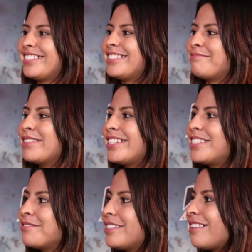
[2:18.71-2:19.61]
yeah.
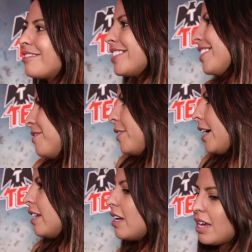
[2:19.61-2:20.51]
But you wouldn't always see the
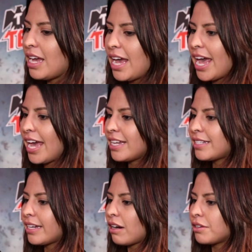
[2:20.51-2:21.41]
fight.
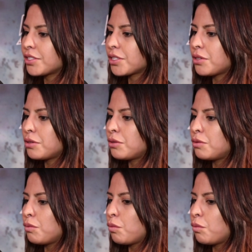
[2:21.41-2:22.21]
And I also,